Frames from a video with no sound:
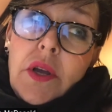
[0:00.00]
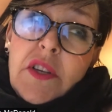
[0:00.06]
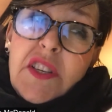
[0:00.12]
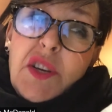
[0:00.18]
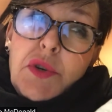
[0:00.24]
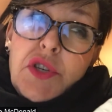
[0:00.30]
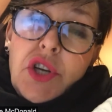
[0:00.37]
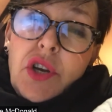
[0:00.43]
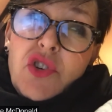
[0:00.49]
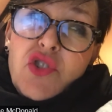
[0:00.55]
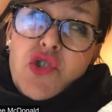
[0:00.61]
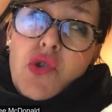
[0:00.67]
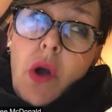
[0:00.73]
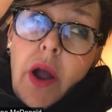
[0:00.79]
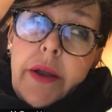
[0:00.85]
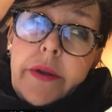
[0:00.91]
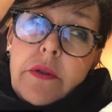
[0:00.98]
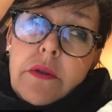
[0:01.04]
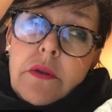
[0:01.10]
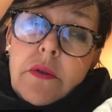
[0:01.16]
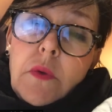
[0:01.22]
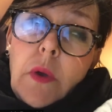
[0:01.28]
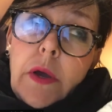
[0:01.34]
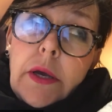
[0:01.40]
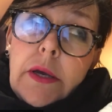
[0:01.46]
So we don't try and
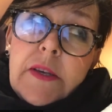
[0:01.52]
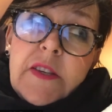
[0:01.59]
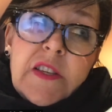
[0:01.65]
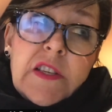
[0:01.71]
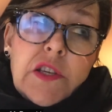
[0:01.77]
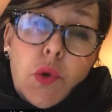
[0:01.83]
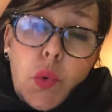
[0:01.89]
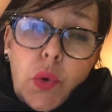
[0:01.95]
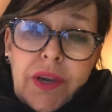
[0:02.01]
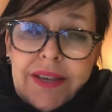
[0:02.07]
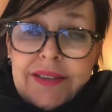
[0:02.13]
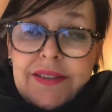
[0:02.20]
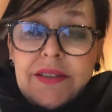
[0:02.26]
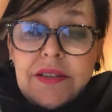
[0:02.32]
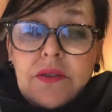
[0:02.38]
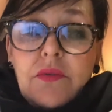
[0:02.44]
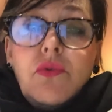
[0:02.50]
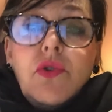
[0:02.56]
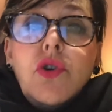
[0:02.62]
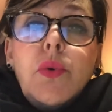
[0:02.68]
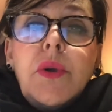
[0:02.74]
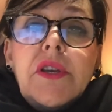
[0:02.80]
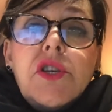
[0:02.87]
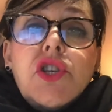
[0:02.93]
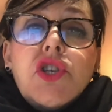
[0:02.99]
squeeze
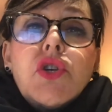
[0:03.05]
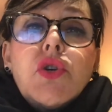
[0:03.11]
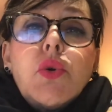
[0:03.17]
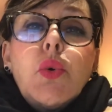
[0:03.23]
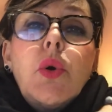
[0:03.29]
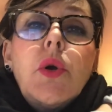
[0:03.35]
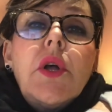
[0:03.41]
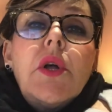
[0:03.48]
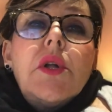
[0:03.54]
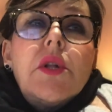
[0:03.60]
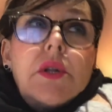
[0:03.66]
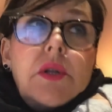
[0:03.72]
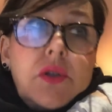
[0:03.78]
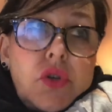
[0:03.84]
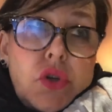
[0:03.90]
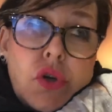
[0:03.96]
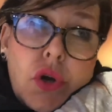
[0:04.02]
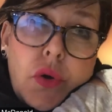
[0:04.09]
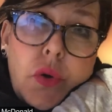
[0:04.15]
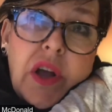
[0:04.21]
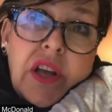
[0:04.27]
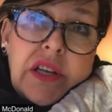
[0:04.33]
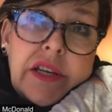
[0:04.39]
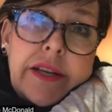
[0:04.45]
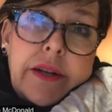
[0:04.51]
you into, you know,
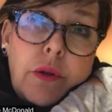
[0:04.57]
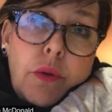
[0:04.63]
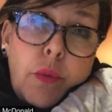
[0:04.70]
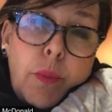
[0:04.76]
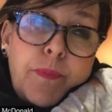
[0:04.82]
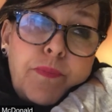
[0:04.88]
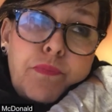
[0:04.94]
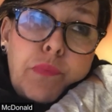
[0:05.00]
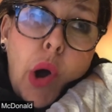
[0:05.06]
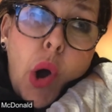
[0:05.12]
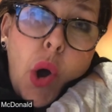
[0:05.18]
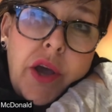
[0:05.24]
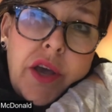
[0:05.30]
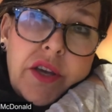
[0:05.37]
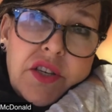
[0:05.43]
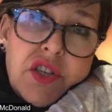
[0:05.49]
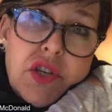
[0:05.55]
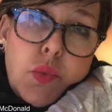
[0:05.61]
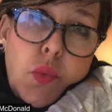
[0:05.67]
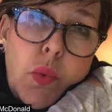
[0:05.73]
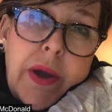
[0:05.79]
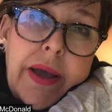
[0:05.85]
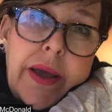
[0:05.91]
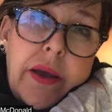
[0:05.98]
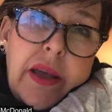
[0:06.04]
a little pocket
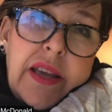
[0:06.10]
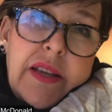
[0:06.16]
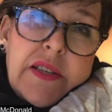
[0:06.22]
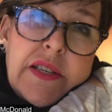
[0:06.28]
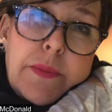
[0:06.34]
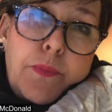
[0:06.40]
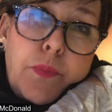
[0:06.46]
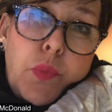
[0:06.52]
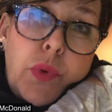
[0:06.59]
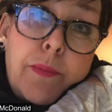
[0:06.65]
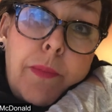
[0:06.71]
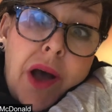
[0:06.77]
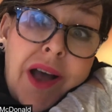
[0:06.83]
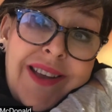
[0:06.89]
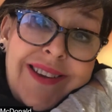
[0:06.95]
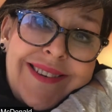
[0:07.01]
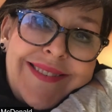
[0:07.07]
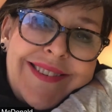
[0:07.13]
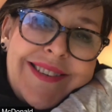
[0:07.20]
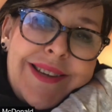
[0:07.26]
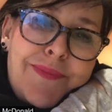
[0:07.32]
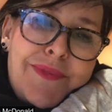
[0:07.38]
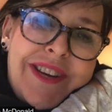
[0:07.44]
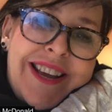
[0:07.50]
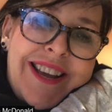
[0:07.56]
where we might
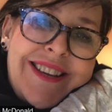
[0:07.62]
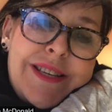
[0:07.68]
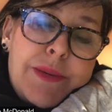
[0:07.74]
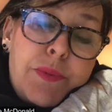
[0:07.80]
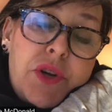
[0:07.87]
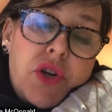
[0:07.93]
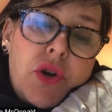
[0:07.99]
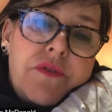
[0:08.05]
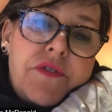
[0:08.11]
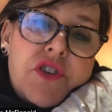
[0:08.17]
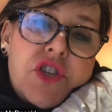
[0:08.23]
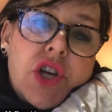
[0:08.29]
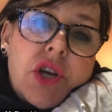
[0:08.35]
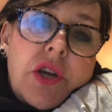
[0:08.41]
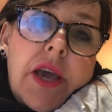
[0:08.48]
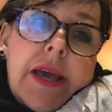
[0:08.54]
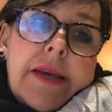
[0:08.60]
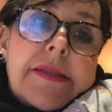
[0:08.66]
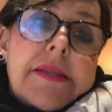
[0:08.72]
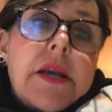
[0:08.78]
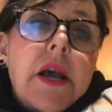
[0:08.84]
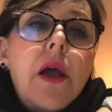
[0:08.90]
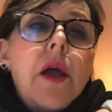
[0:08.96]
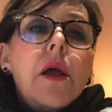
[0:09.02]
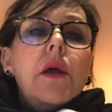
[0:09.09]
some days, but not for Showcase.
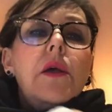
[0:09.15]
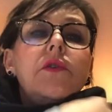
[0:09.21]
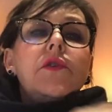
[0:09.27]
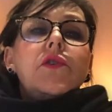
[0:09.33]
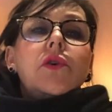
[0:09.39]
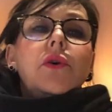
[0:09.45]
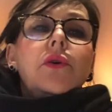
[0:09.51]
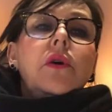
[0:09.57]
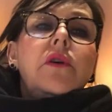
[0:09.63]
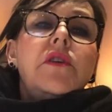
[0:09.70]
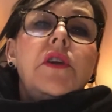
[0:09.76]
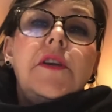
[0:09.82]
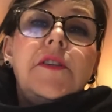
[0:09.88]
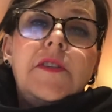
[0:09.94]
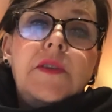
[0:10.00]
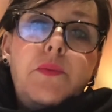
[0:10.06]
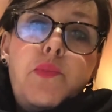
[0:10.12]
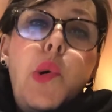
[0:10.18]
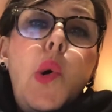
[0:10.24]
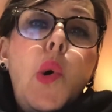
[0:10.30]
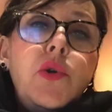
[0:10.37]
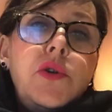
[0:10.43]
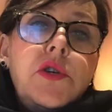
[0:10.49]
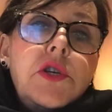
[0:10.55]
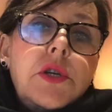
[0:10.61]
So I think it's
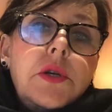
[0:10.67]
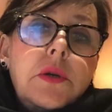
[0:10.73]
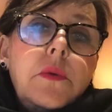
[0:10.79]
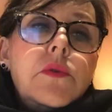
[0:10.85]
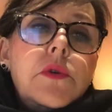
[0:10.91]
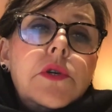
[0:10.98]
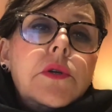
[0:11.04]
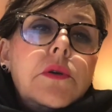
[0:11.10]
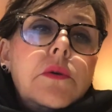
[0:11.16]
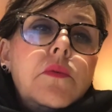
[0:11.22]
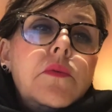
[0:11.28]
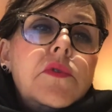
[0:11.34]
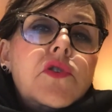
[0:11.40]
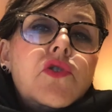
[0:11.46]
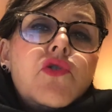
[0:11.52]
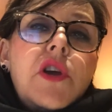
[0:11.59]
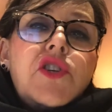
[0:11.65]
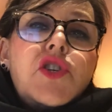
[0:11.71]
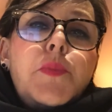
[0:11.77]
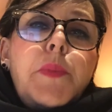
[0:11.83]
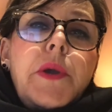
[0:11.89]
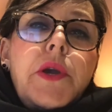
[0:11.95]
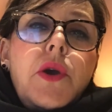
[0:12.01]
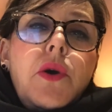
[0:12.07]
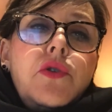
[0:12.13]
important to stretch
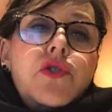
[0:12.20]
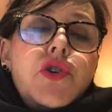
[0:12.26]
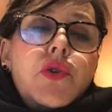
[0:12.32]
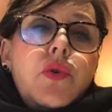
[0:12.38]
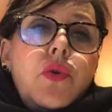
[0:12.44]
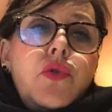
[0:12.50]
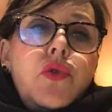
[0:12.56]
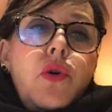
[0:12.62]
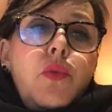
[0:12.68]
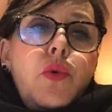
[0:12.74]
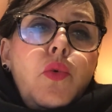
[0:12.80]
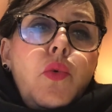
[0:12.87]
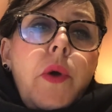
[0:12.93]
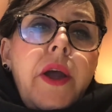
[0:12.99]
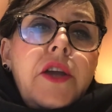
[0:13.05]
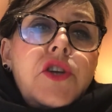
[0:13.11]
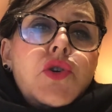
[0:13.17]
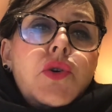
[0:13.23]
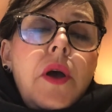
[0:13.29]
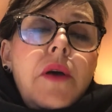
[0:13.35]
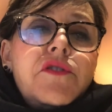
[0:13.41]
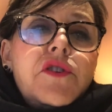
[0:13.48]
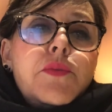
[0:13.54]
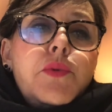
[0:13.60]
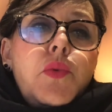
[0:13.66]
beyond your normal range, your
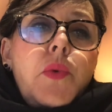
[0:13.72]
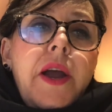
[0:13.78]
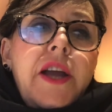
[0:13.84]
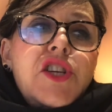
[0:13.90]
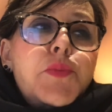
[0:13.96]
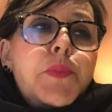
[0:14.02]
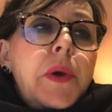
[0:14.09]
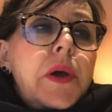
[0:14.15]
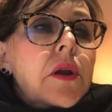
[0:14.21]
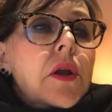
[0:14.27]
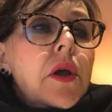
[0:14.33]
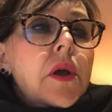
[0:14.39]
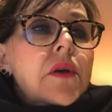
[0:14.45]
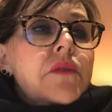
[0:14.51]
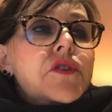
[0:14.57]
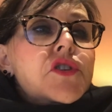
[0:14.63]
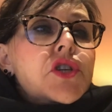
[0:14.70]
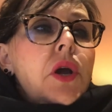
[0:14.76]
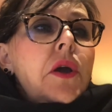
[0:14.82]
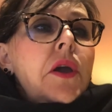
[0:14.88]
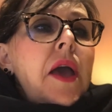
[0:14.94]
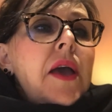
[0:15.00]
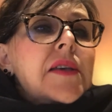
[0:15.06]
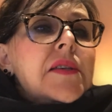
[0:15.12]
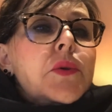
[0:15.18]
comfortable range. But for
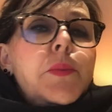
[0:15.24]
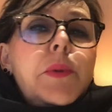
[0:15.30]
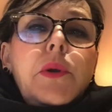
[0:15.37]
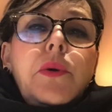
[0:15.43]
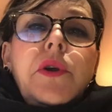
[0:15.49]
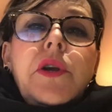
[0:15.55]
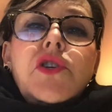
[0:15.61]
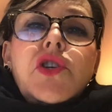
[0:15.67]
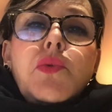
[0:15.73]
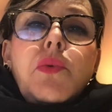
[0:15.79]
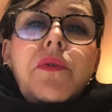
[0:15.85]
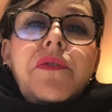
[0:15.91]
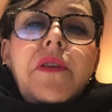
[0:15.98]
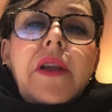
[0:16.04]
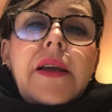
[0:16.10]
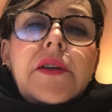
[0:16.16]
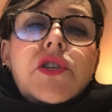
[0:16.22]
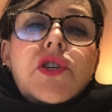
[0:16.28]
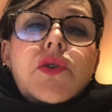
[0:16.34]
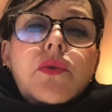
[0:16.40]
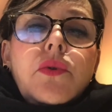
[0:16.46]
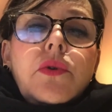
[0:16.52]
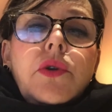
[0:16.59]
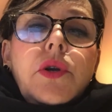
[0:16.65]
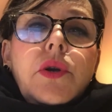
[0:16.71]
Showcase, we'd be looking to reflect,
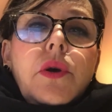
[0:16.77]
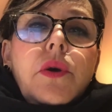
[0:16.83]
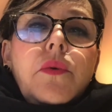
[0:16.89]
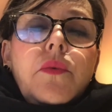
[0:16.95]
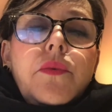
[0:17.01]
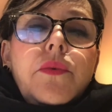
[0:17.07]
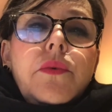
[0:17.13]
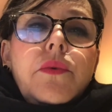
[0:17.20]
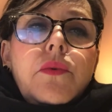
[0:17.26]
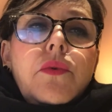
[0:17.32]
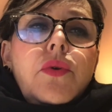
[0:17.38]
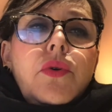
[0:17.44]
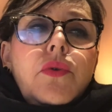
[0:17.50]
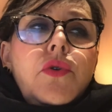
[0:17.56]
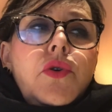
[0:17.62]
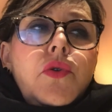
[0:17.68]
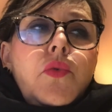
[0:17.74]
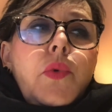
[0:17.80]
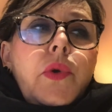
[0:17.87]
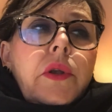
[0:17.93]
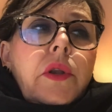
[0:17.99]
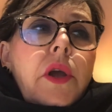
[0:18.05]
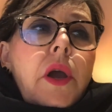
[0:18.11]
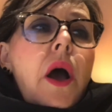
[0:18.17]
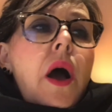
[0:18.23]
you know, who you
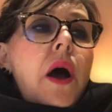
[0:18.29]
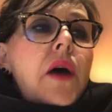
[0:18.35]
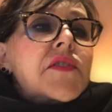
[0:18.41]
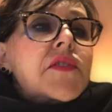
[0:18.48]
really are.